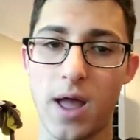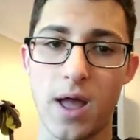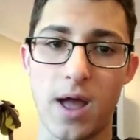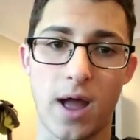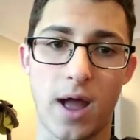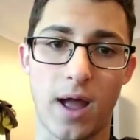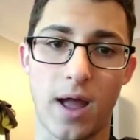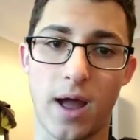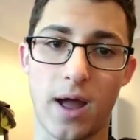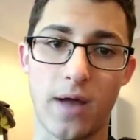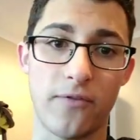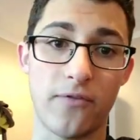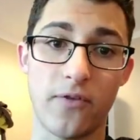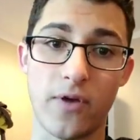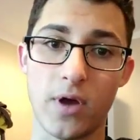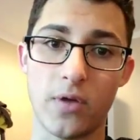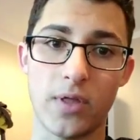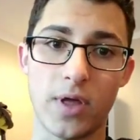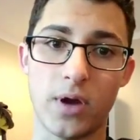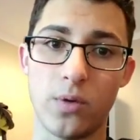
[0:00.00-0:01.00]
I, I
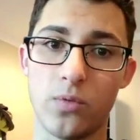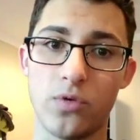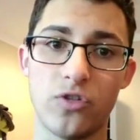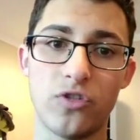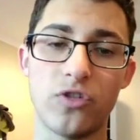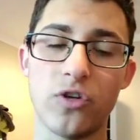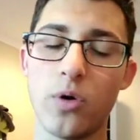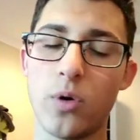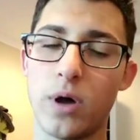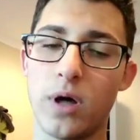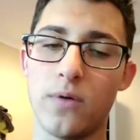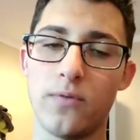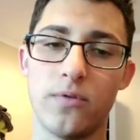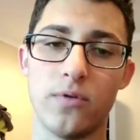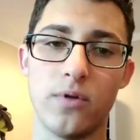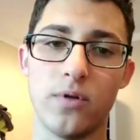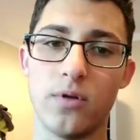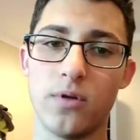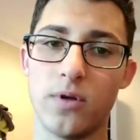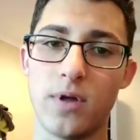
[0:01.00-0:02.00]
found that it was so
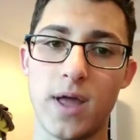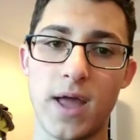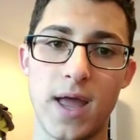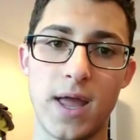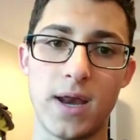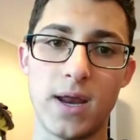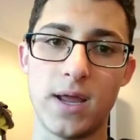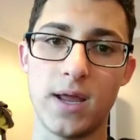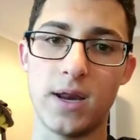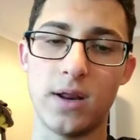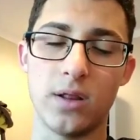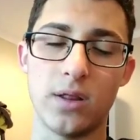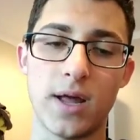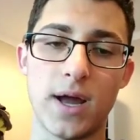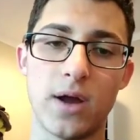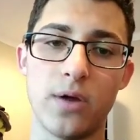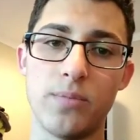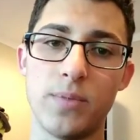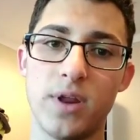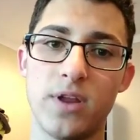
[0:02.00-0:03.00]
helpful and it
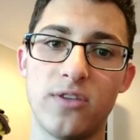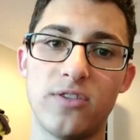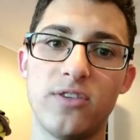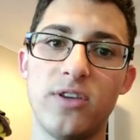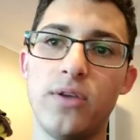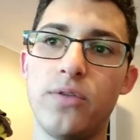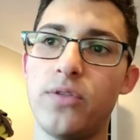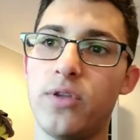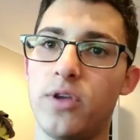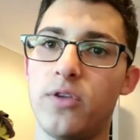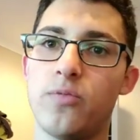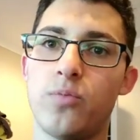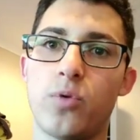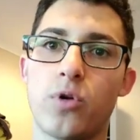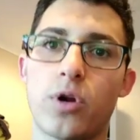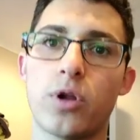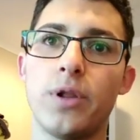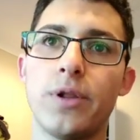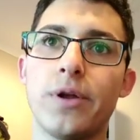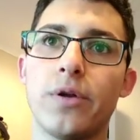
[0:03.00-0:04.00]
allowed me to see things more
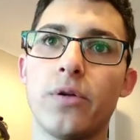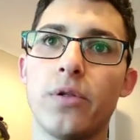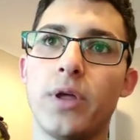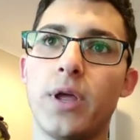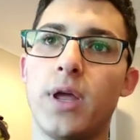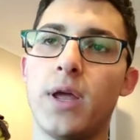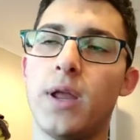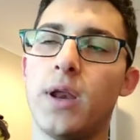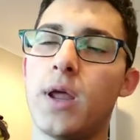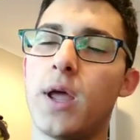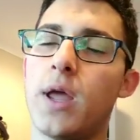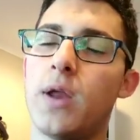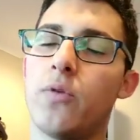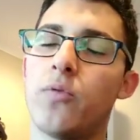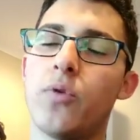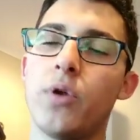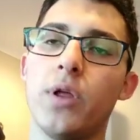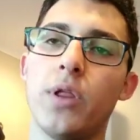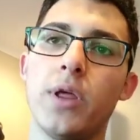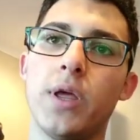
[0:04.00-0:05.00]
clearly and, and
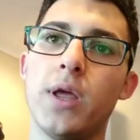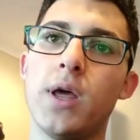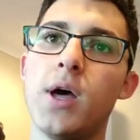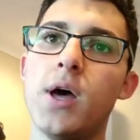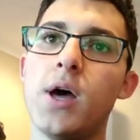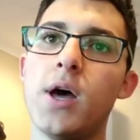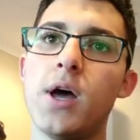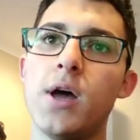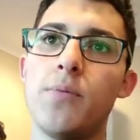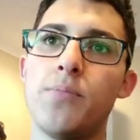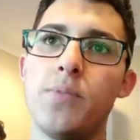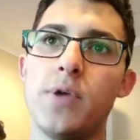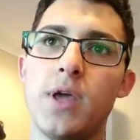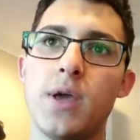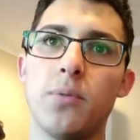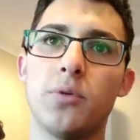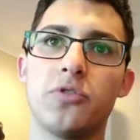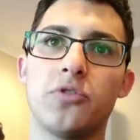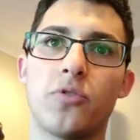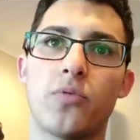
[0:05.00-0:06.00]
really be
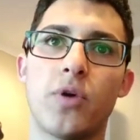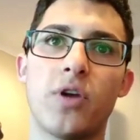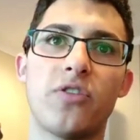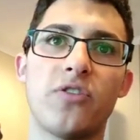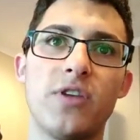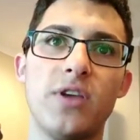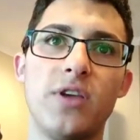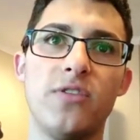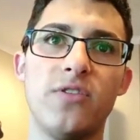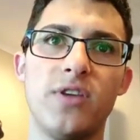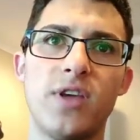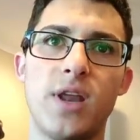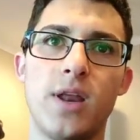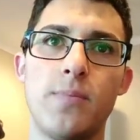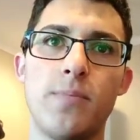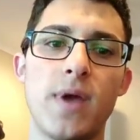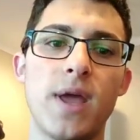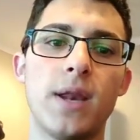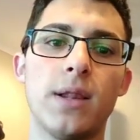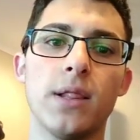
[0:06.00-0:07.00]
able to rest easy and it
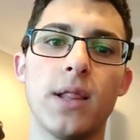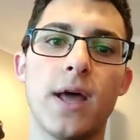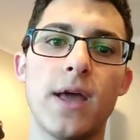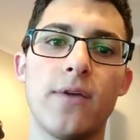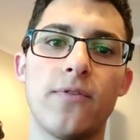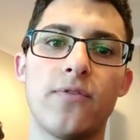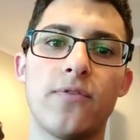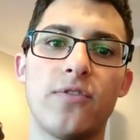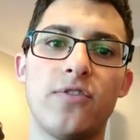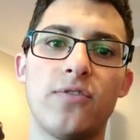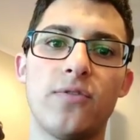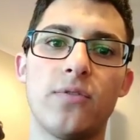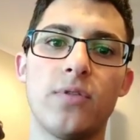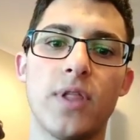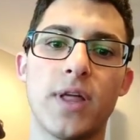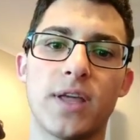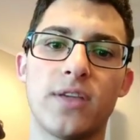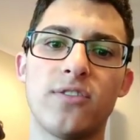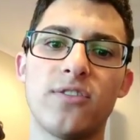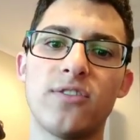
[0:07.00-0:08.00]
made life
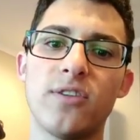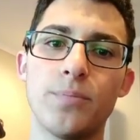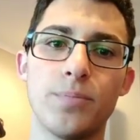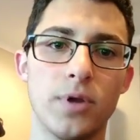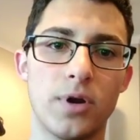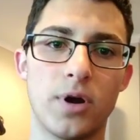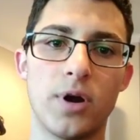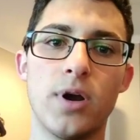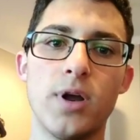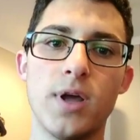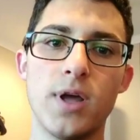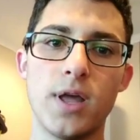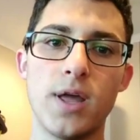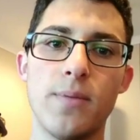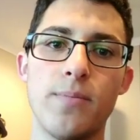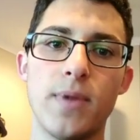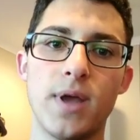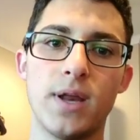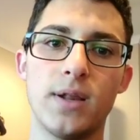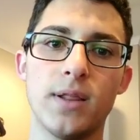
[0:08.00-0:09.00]
like simpler it
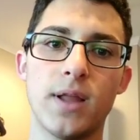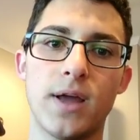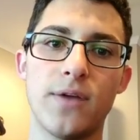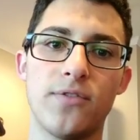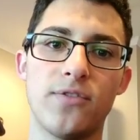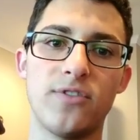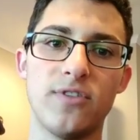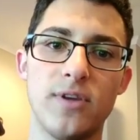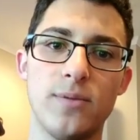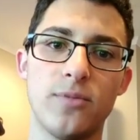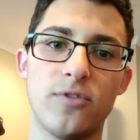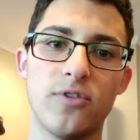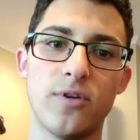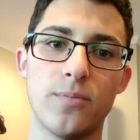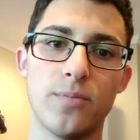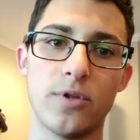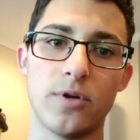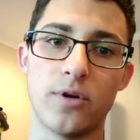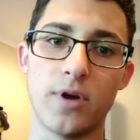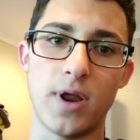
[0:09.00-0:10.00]
made life seem
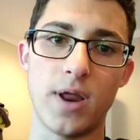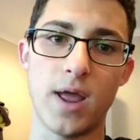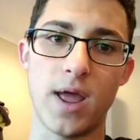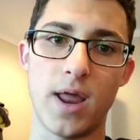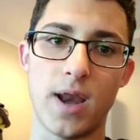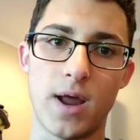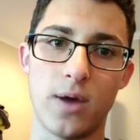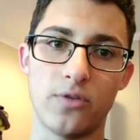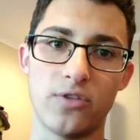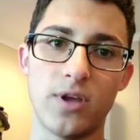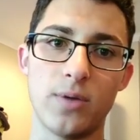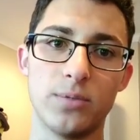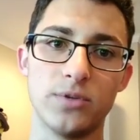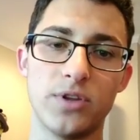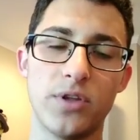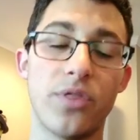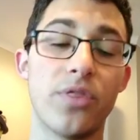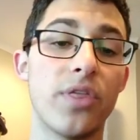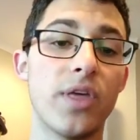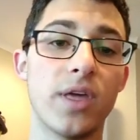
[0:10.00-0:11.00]
simpler and i was able to
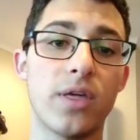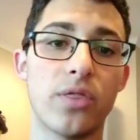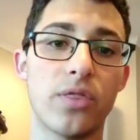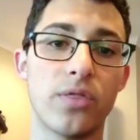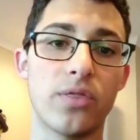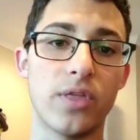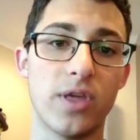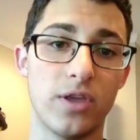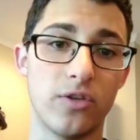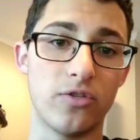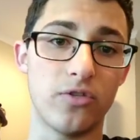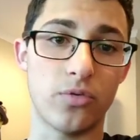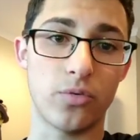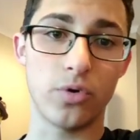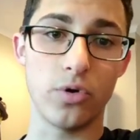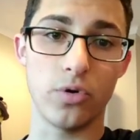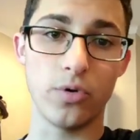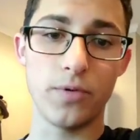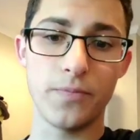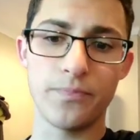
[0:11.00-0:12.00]
think things
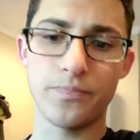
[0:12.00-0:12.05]
through